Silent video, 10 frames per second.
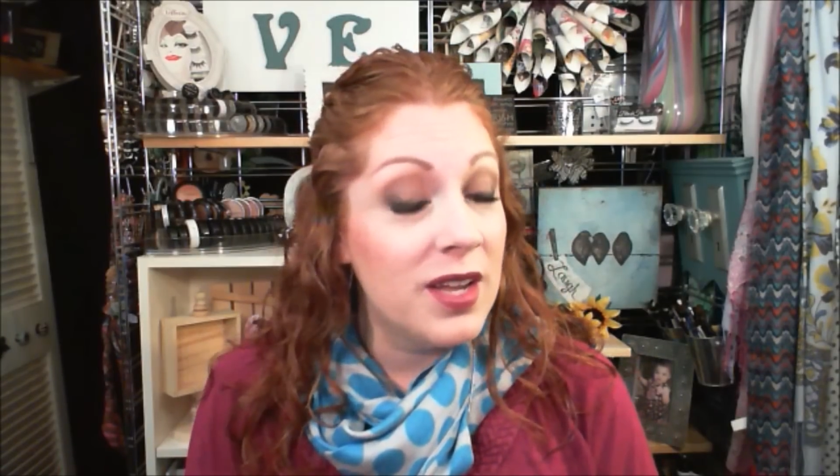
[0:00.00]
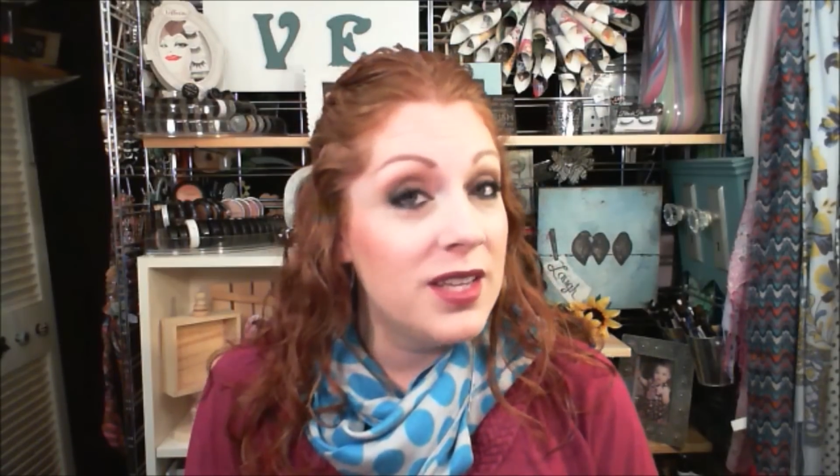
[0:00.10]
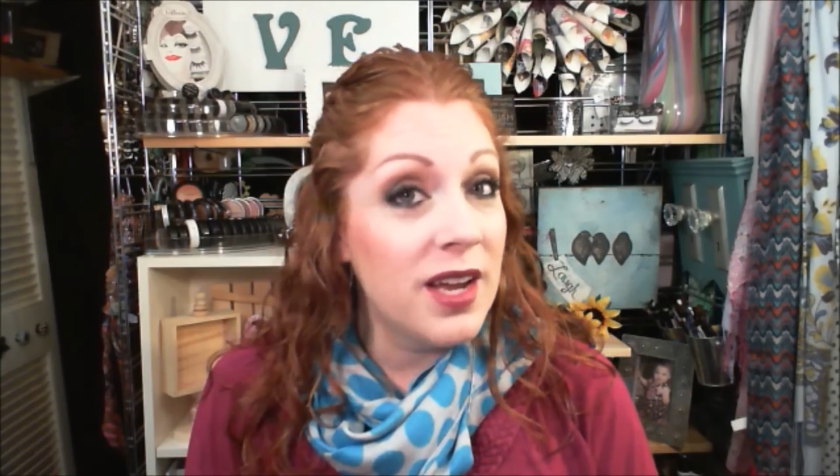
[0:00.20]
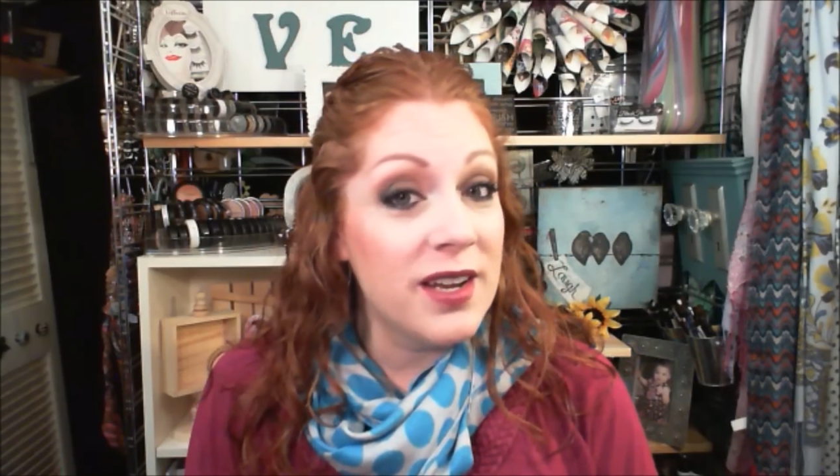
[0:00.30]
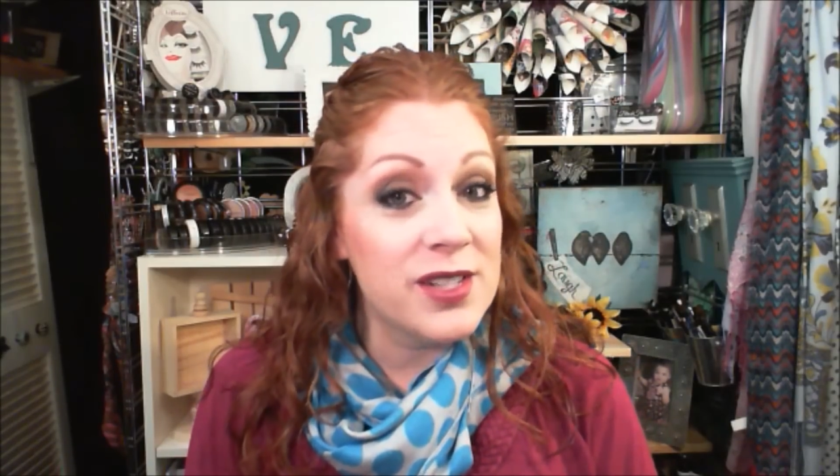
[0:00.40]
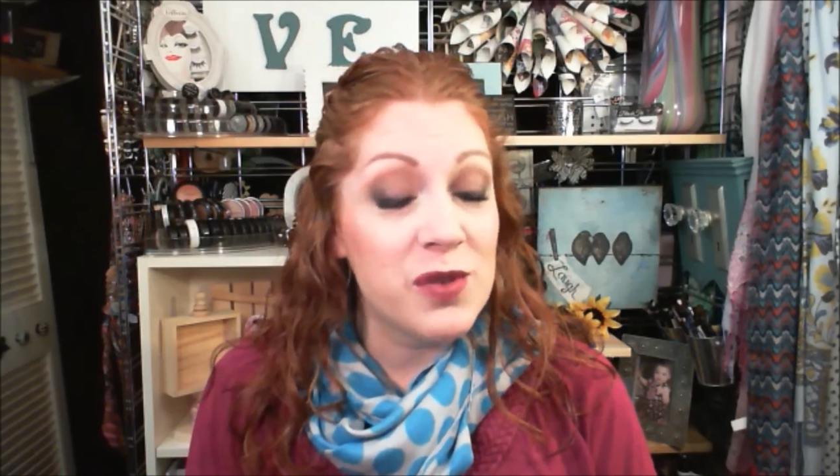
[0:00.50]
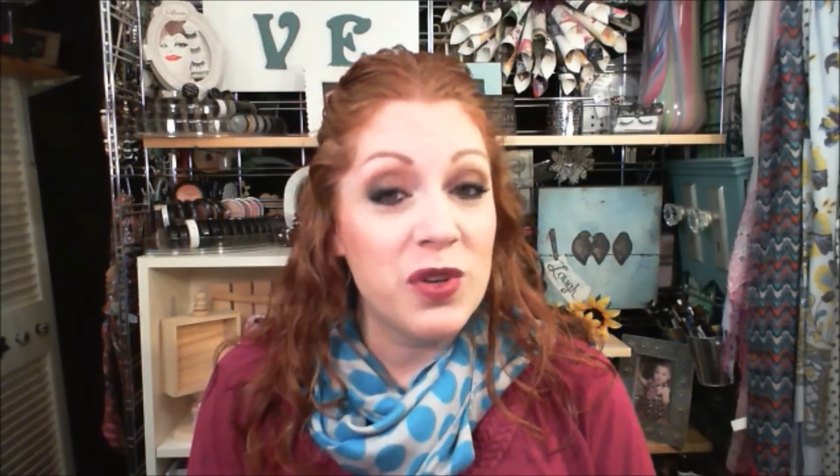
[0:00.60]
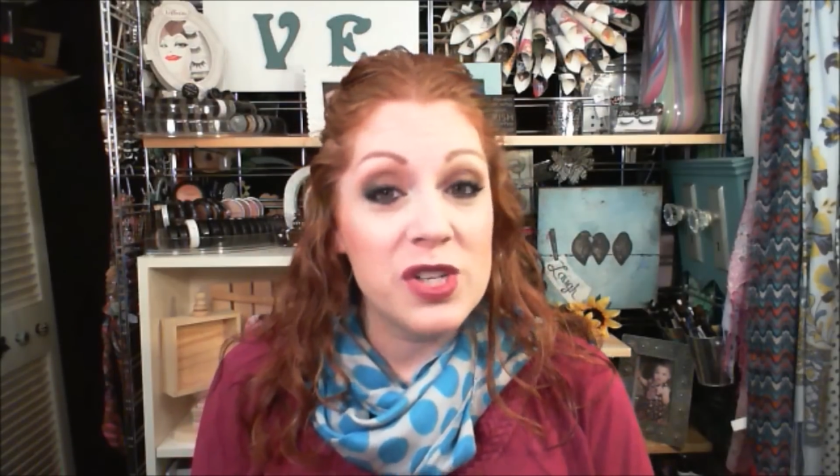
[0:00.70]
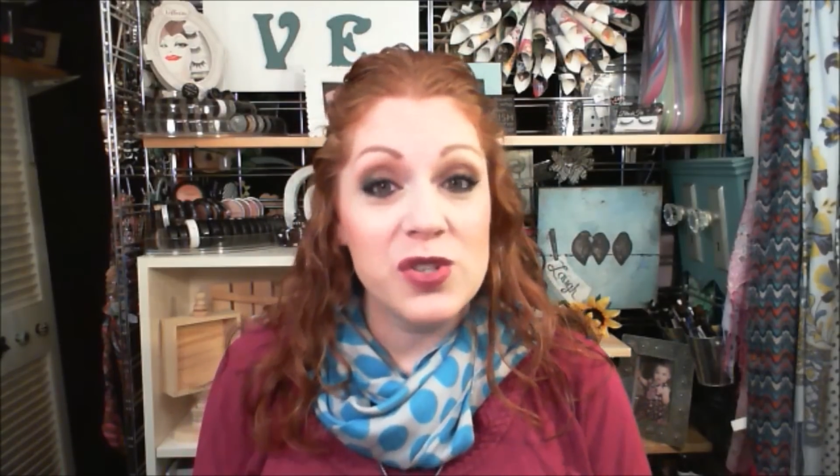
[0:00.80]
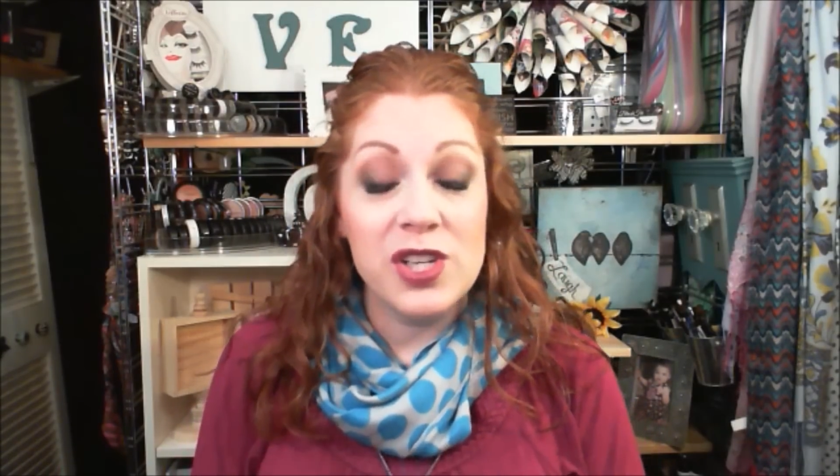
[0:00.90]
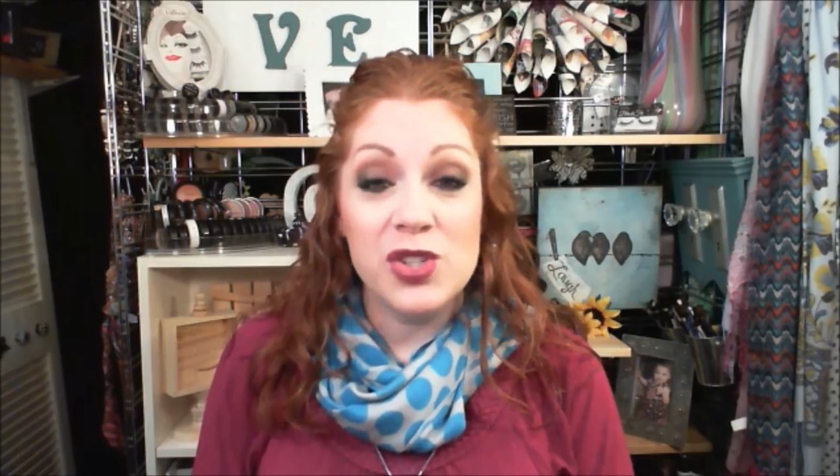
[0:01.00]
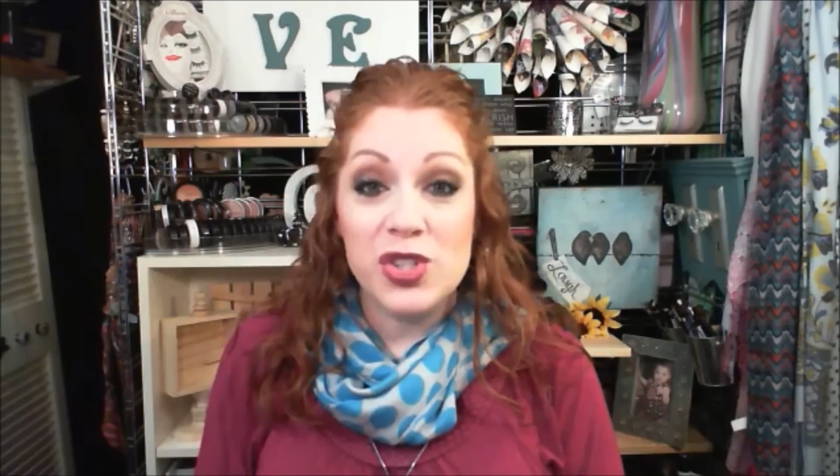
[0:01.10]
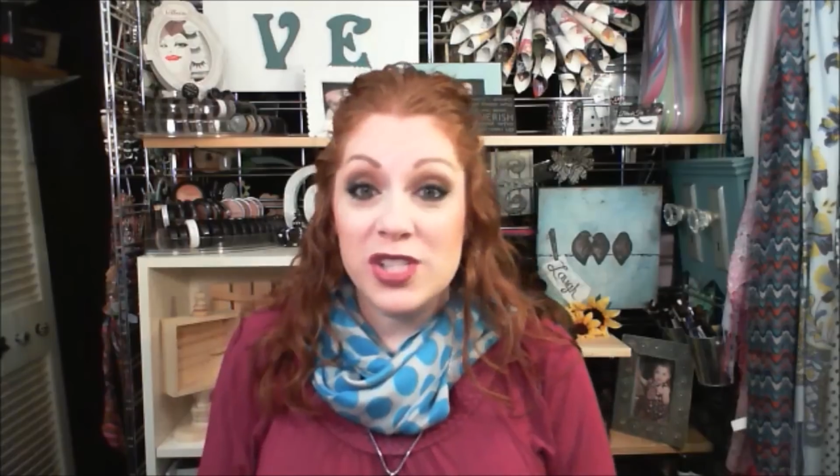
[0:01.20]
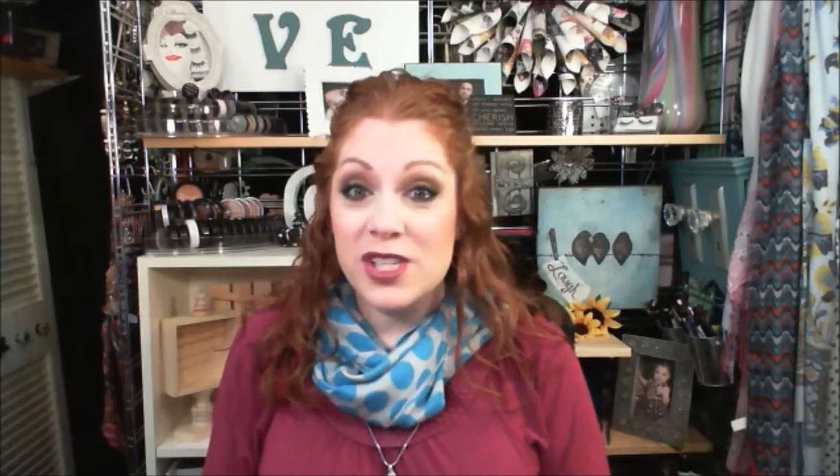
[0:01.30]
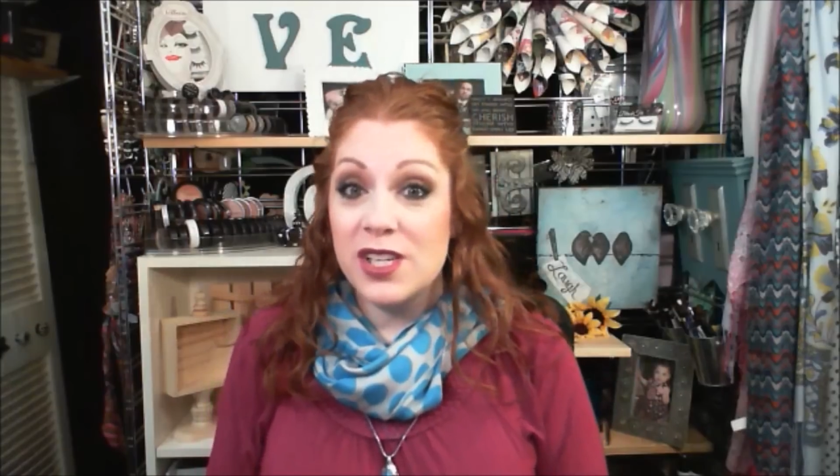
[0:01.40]
yeah, so if you guys are
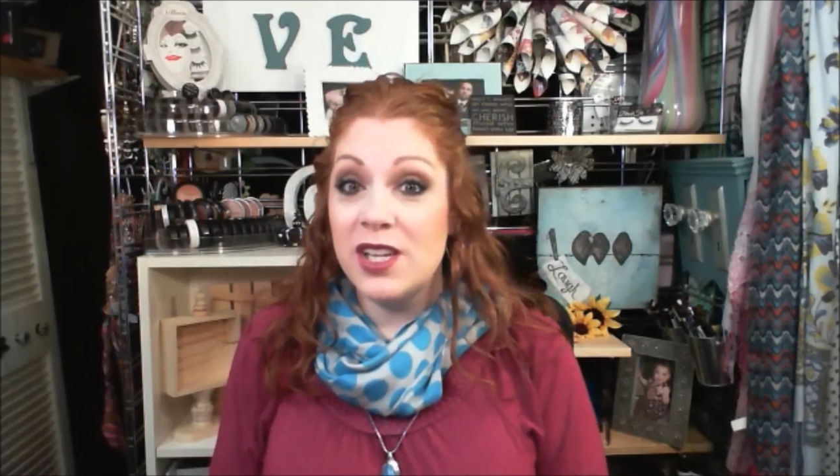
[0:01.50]
interested